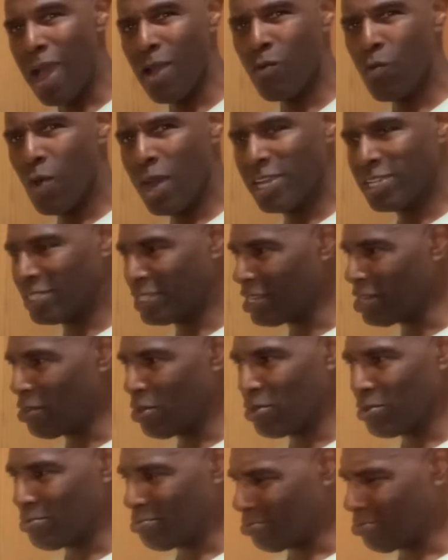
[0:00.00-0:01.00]
waste it
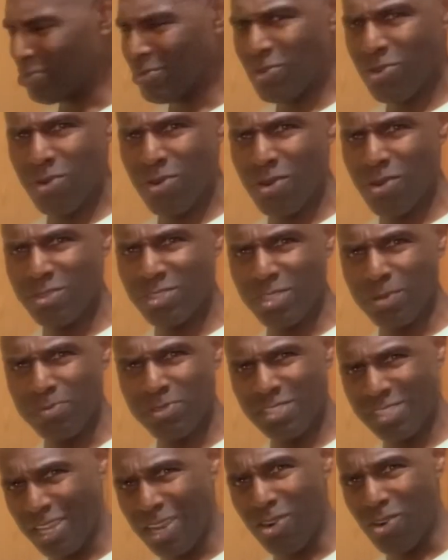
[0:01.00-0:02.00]
on some
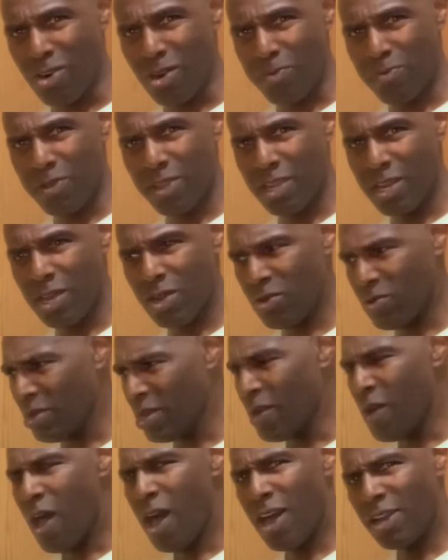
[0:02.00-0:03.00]
syrup, you know?
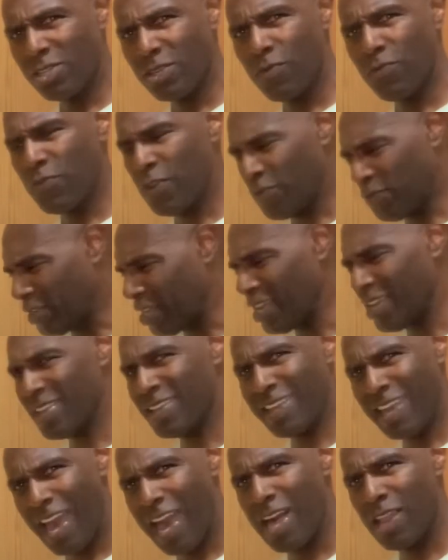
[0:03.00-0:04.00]
115
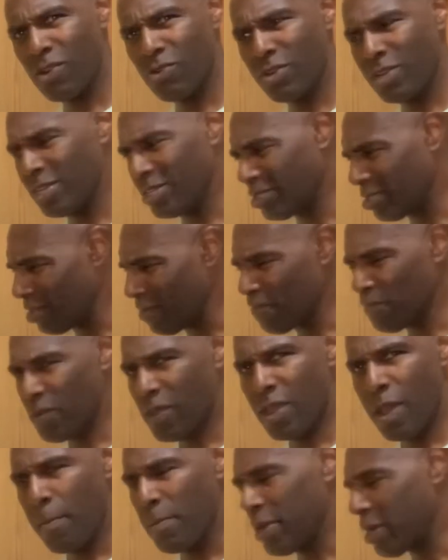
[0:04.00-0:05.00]
calories.
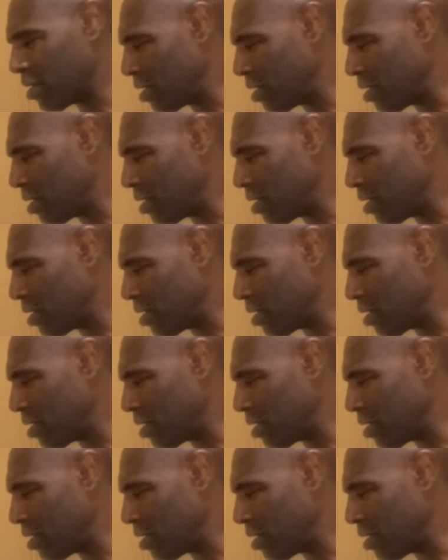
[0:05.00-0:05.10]
I mean,